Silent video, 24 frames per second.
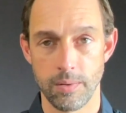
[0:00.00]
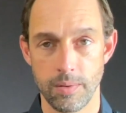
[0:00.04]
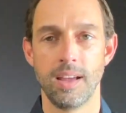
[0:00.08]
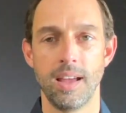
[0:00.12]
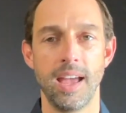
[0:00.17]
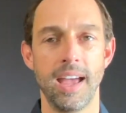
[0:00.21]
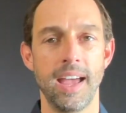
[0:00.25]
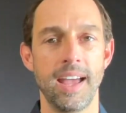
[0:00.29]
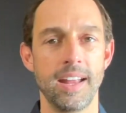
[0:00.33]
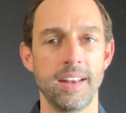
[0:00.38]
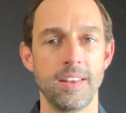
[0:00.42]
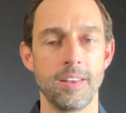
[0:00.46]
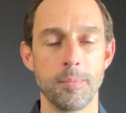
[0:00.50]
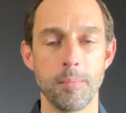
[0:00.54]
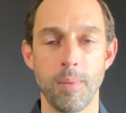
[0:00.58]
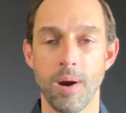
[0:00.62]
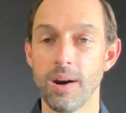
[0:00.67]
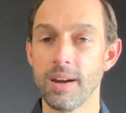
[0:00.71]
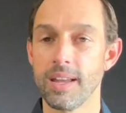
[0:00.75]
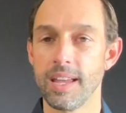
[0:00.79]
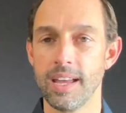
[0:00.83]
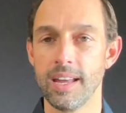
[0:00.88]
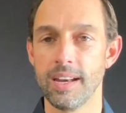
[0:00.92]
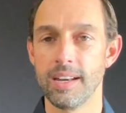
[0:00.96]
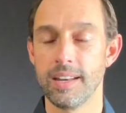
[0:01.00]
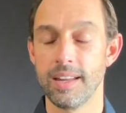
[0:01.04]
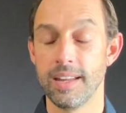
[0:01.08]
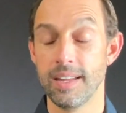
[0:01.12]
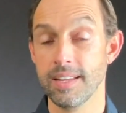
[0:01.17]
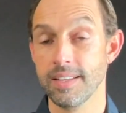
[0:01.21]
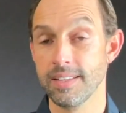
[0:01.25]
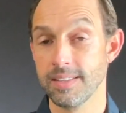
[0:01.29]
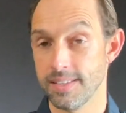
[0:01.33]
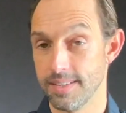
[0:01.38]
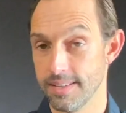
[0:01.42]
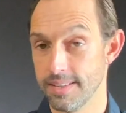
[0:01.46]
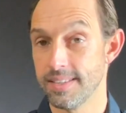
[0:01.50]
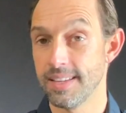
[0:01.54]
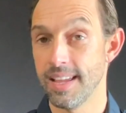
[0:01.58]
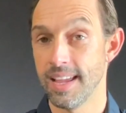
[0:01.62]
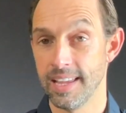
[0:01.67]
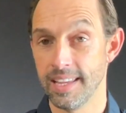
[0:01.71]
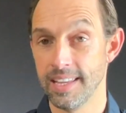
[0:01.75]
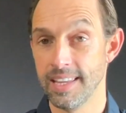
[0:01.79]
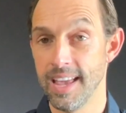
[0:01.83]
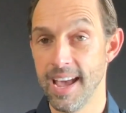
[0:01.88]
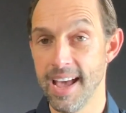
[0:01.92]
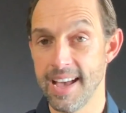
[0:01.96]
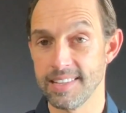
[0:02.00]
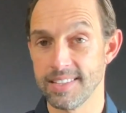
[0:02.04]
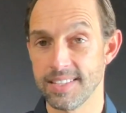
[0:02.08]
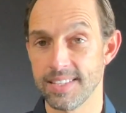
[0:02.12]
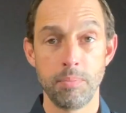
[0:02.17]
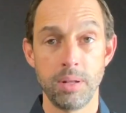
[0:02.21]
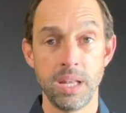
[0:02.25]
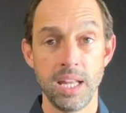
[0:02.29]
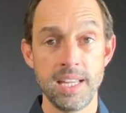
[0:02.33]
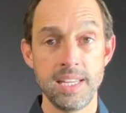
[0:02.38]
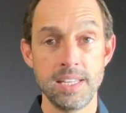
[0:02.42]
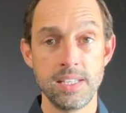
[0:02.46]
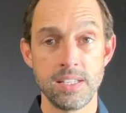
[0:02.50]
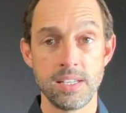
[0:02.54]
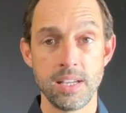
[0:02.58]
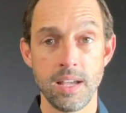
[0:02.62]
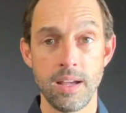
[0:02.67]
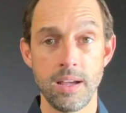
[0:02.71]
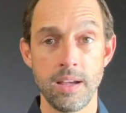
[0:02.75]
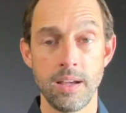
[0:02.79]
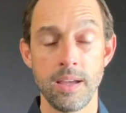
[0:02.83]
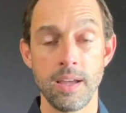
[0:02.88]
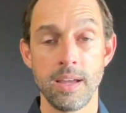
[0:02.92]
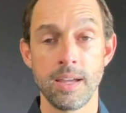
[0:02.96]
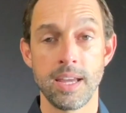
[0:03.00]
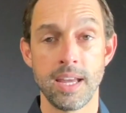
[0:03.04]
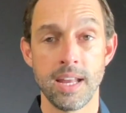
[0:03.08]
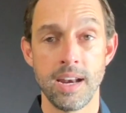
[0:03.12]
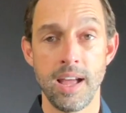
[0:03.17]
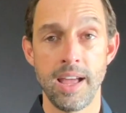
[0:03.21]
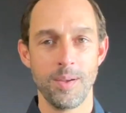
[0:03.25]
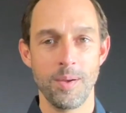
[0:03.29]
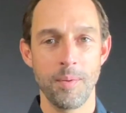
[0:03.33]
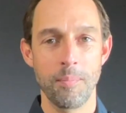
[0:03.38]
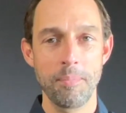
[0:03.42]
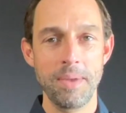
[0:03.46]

And the market is saying yes. Please, sir, can I have